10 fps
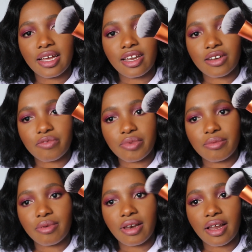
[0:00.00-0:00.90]
A lot of
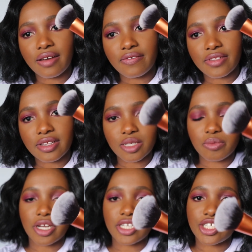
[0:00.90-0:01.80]
people love this
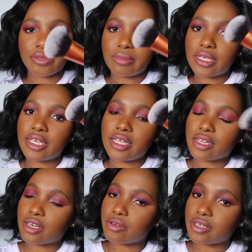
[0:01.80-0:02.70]
brush, me
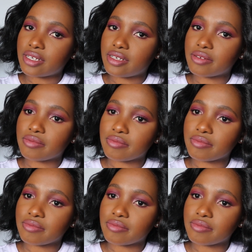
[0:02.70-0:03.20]
included.